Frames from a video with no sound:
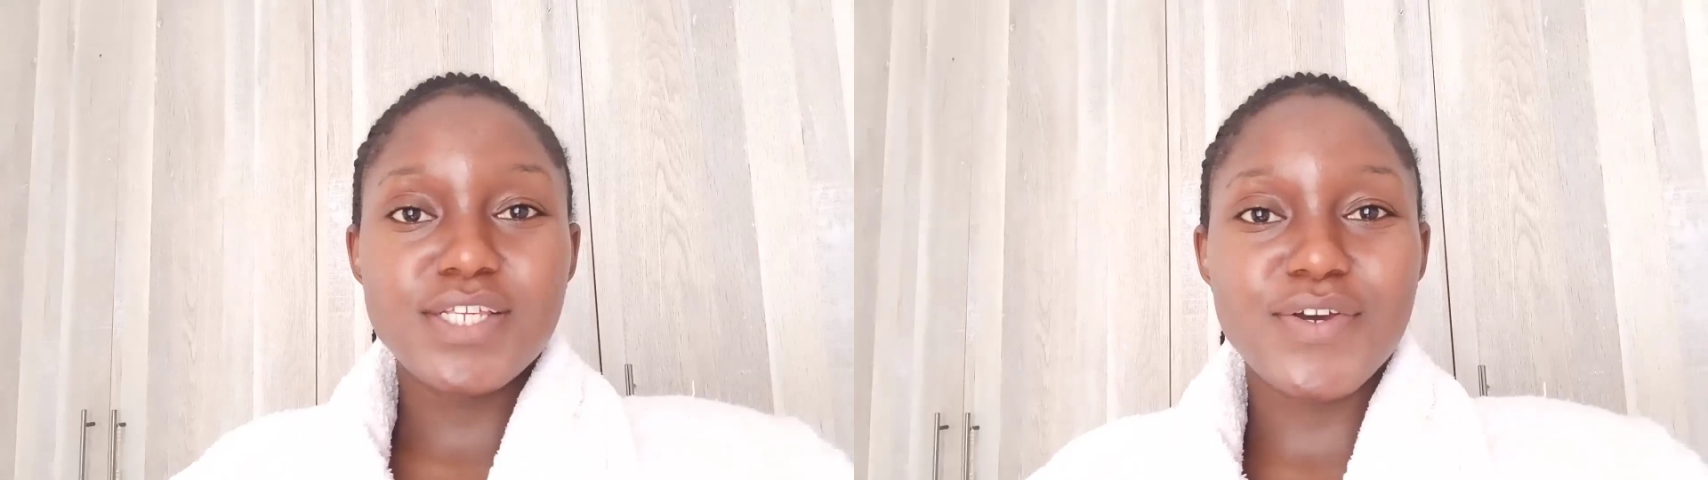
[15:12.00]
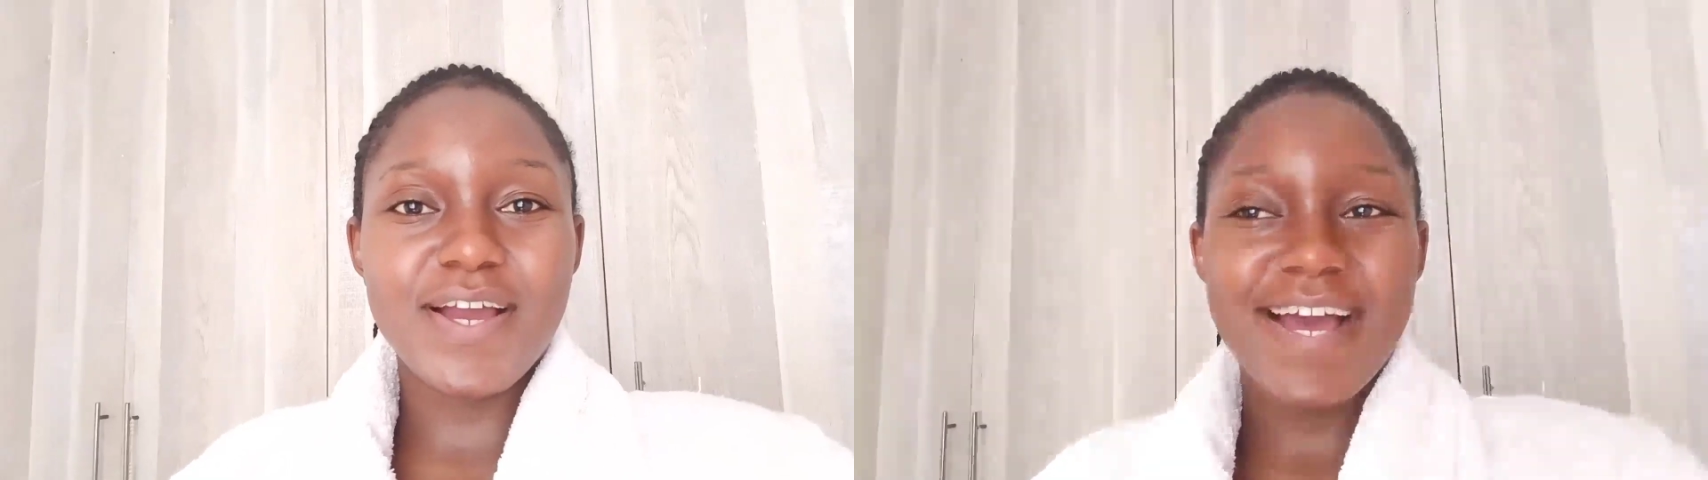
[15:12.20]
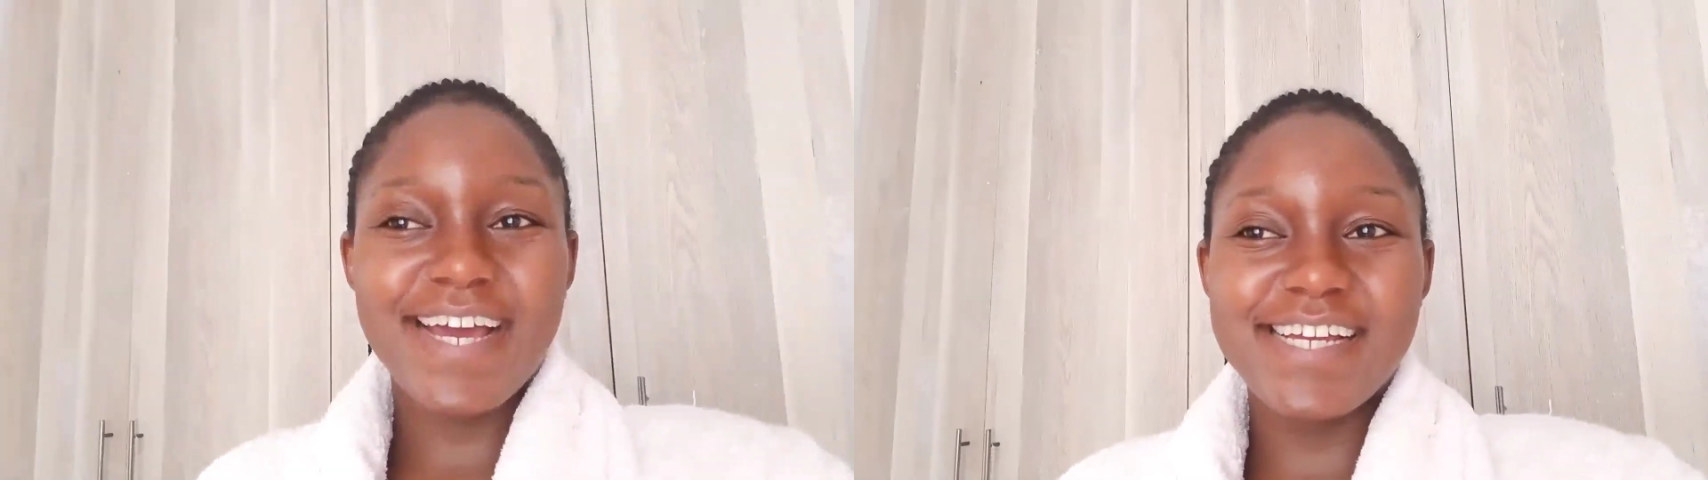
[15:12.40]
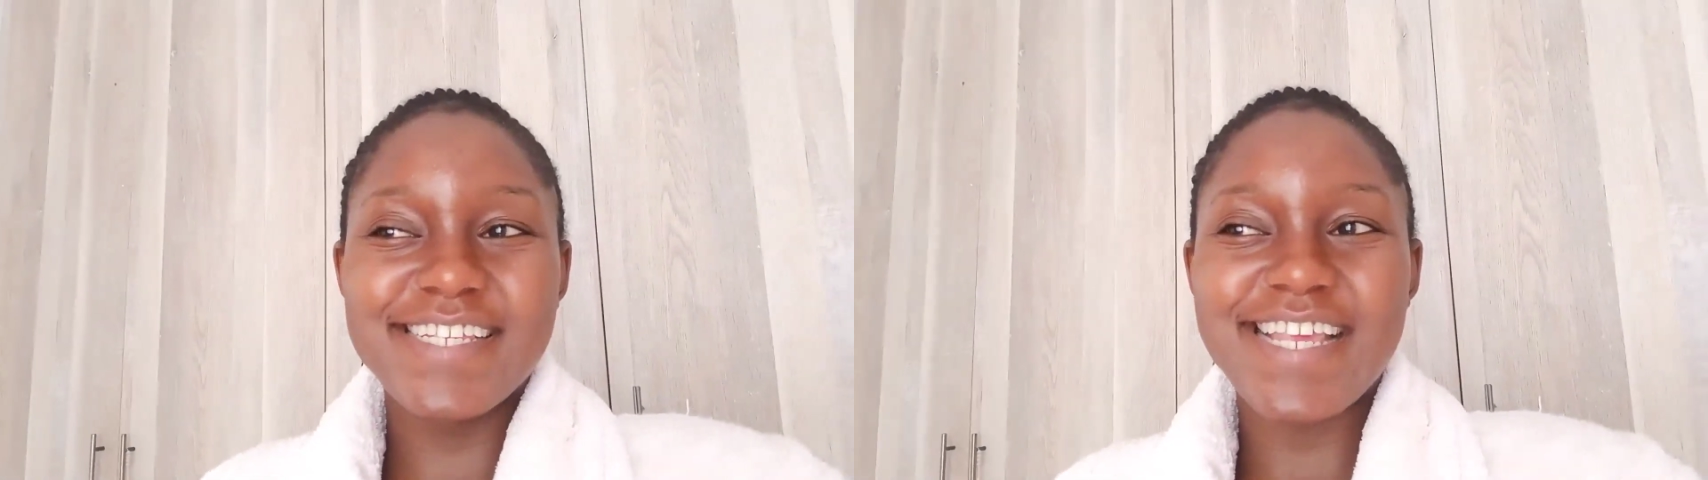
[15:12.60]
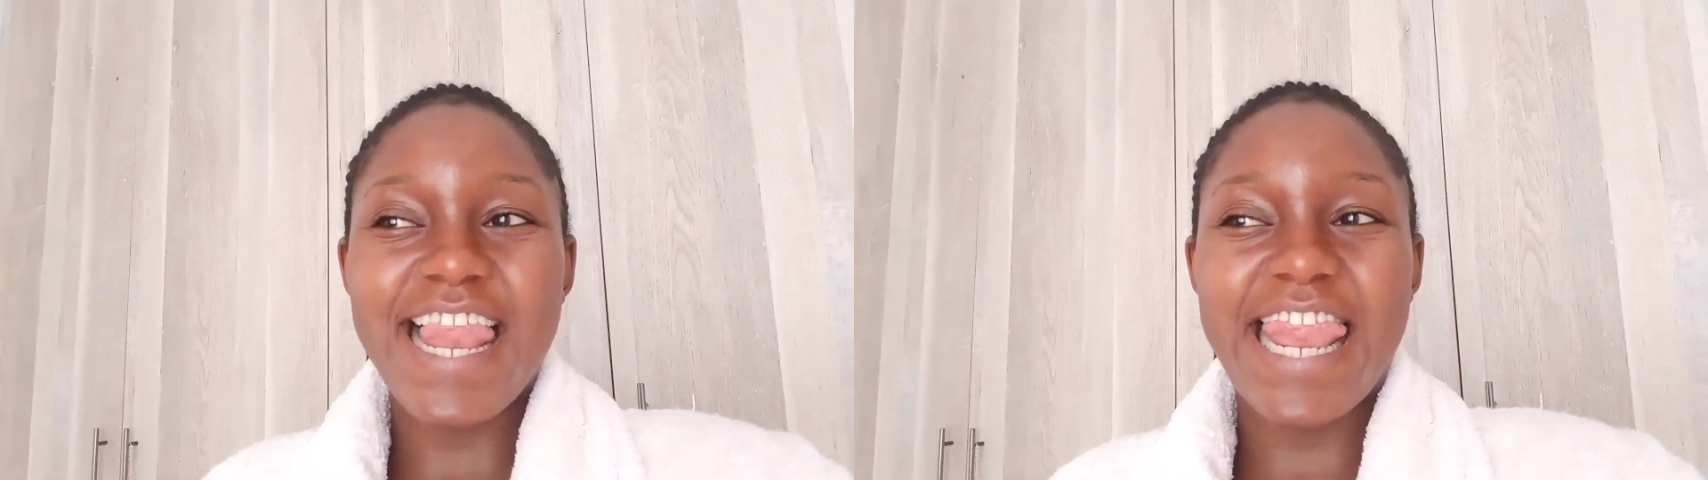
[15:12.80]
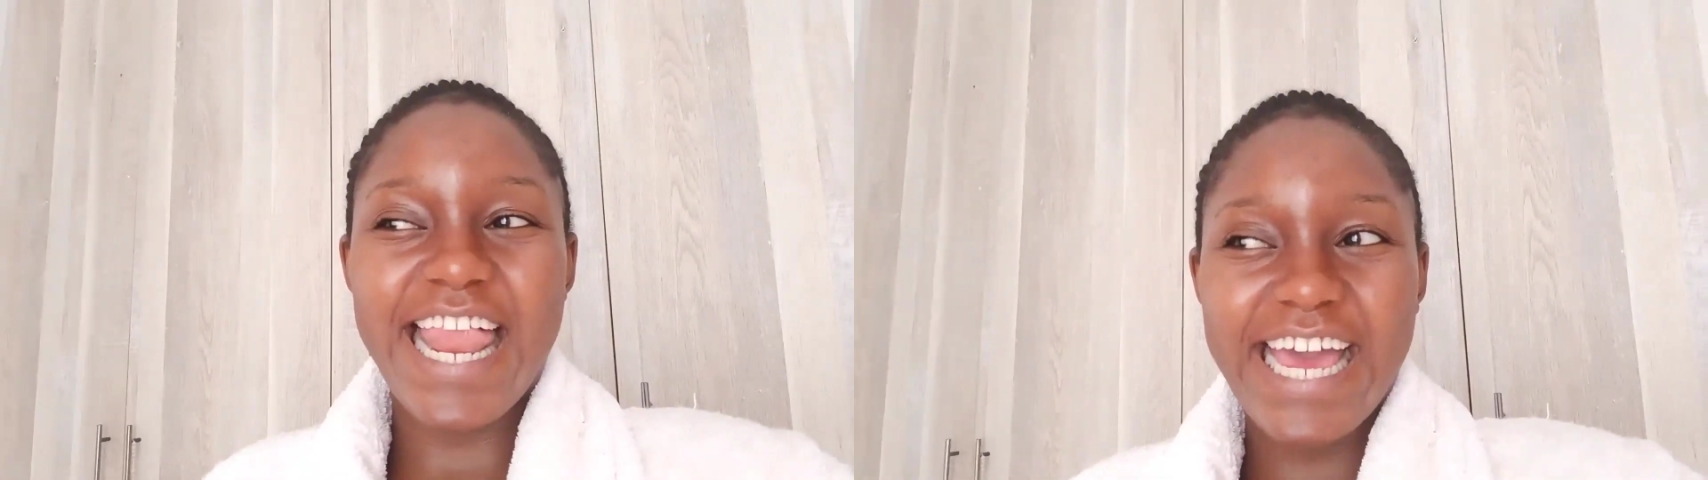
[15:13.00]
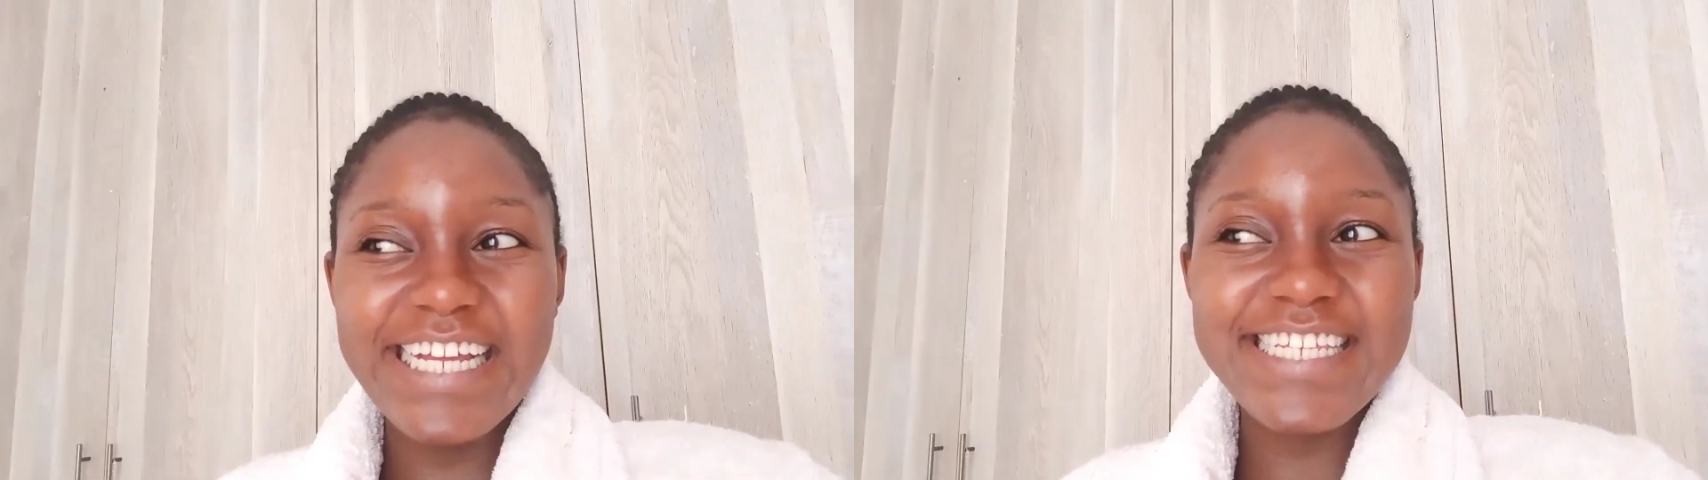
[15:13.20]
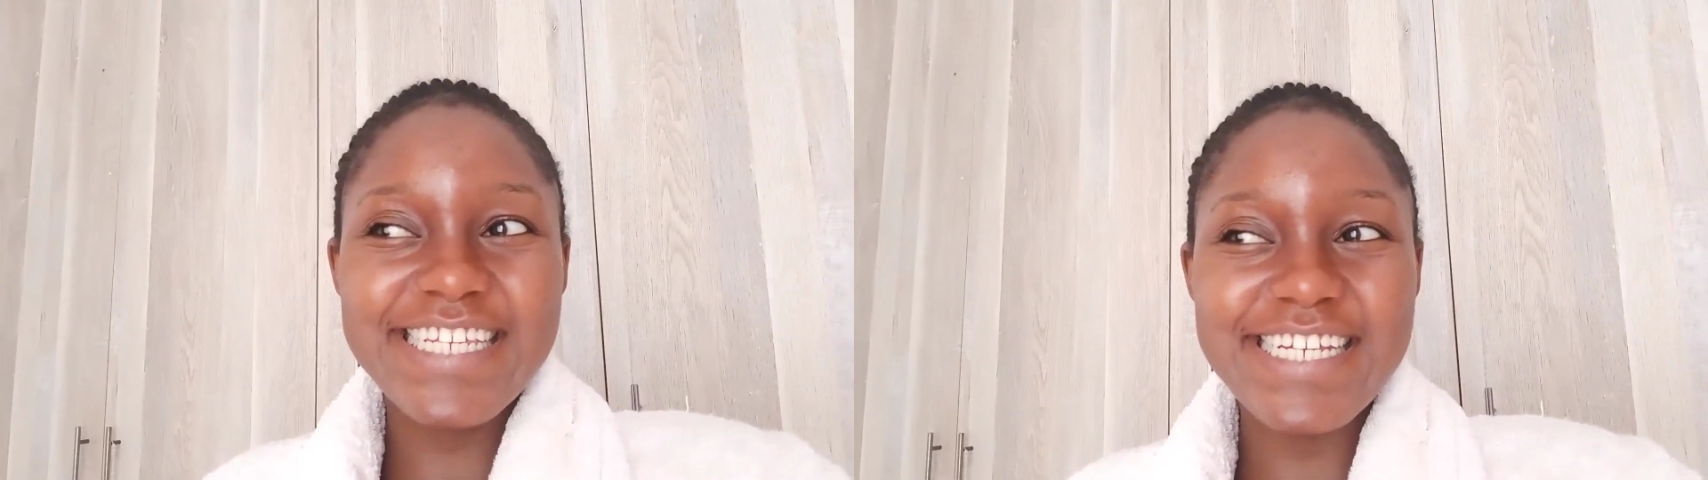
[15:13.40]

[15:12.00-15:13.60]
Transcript: So guys, lights